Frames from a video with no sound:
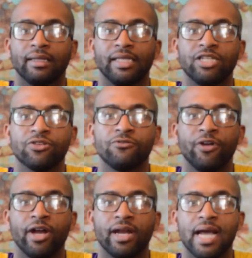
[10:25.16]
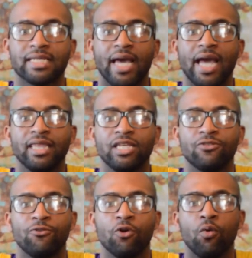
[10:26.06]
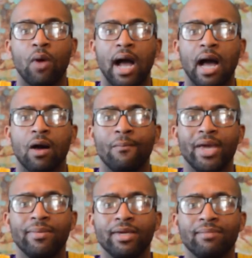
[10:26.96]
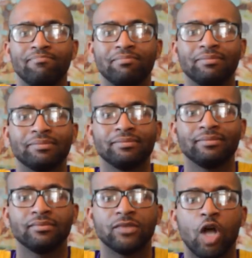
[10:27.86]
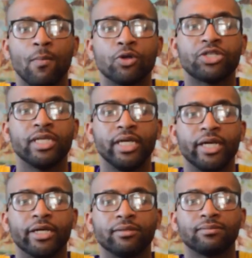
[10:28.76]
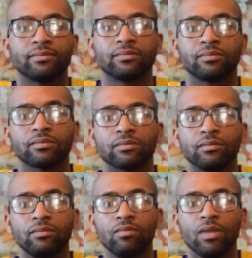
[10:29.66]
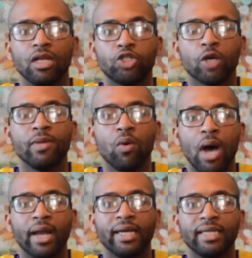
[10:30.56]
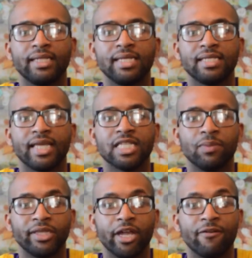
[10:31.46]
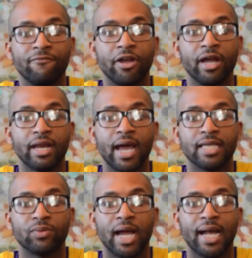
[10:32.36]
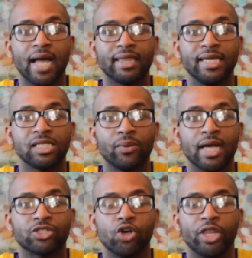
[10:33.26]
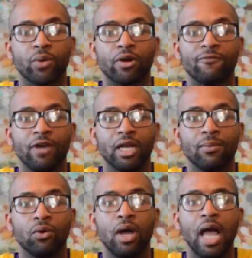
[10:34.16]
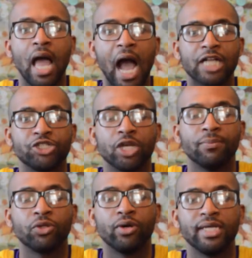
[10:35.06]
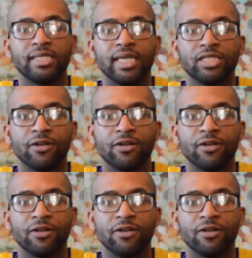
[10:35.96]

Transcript: These are very nice. I had these for a while, maybe almost a year. Took me a while to get these things, but they are very nice. When I got these and when I saw they were available, I jumped on these things.